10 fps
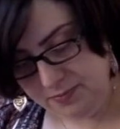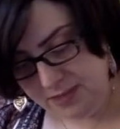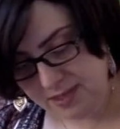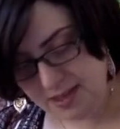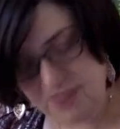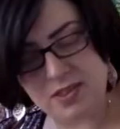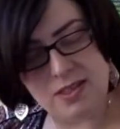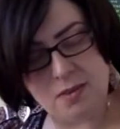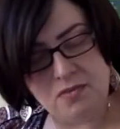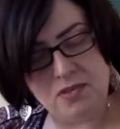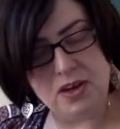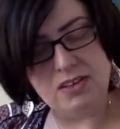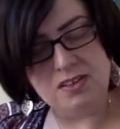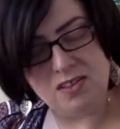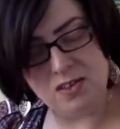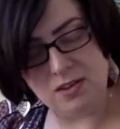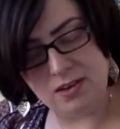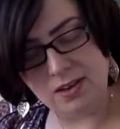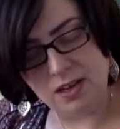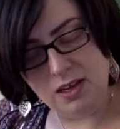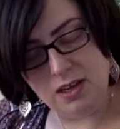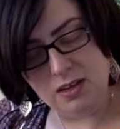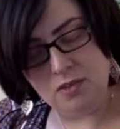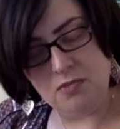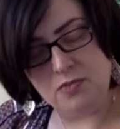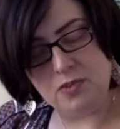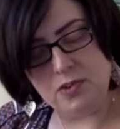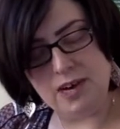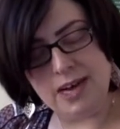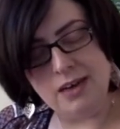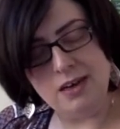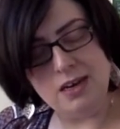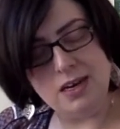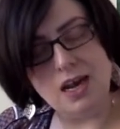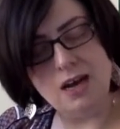See, for some of you, I just heard you've created a